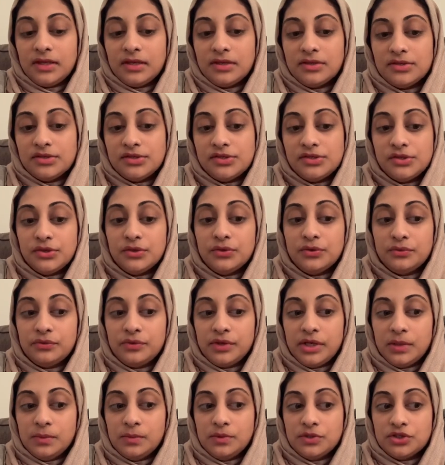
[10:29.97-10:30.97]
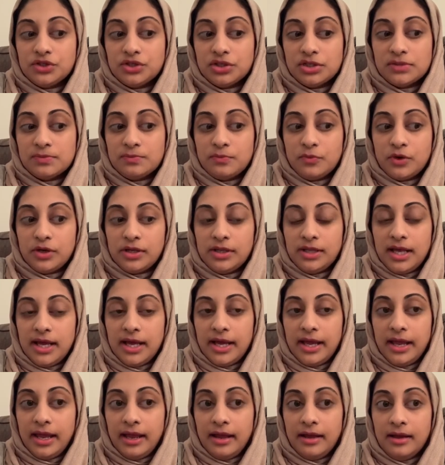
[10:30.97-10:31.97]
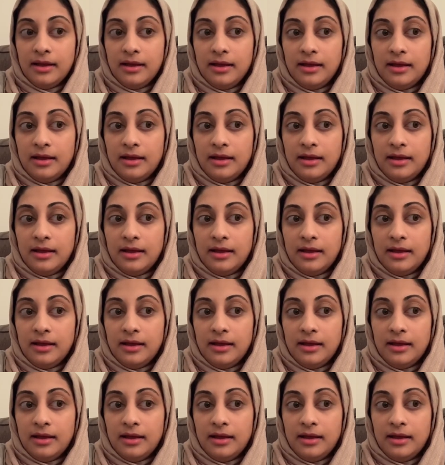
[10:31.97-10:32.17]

Soon it was just more like